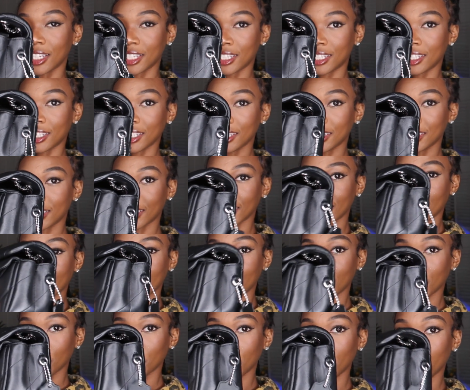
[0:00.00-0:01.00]
She's a
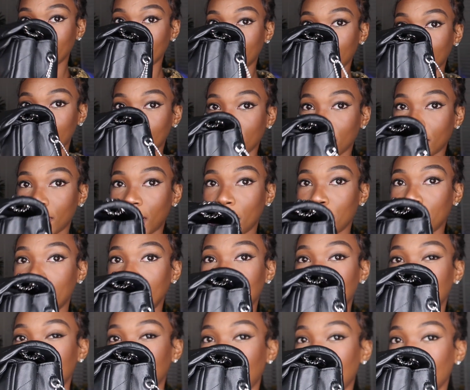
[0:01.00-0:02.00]
little bit full. I
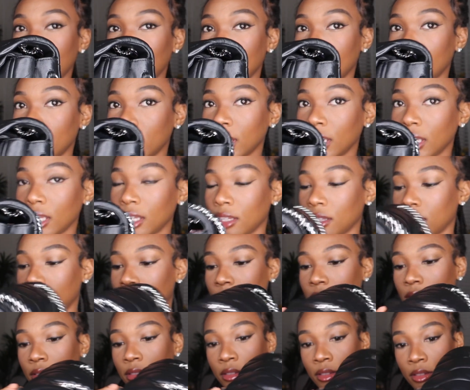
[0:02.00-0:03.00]
mean, if I really,
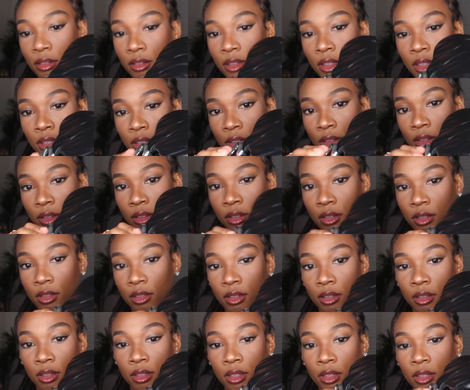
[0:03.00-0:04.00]
I
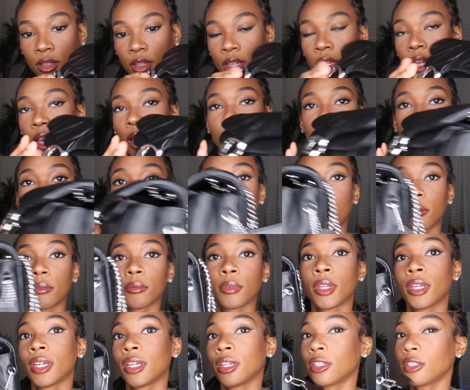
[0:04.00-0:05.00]
don't
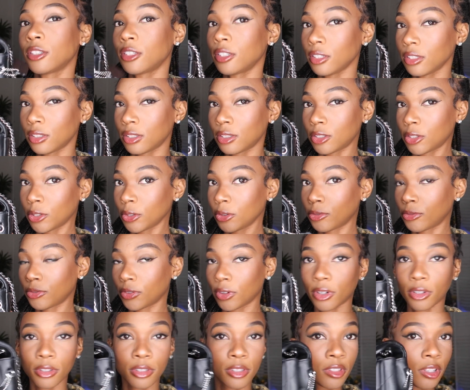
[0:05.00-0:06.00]
know. She's too
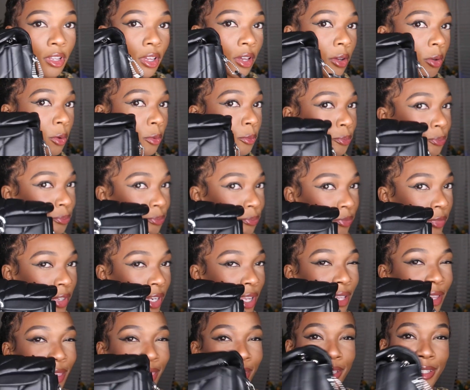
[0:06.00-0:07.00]
full, so
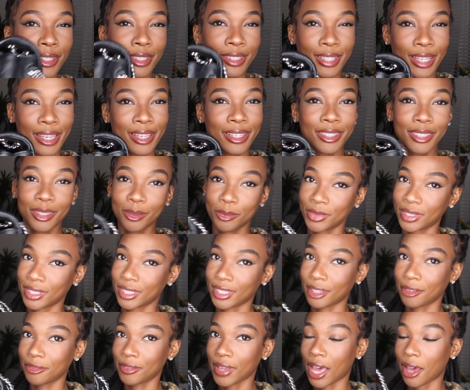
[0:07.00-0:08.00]
let's take some
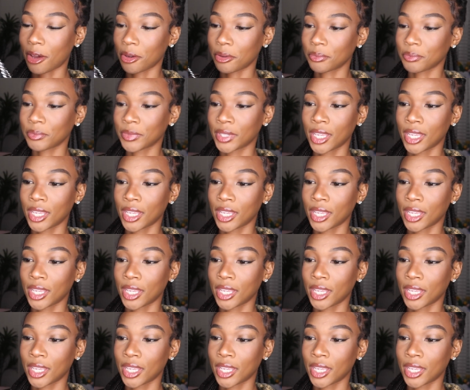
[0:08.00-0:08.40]
stuff out.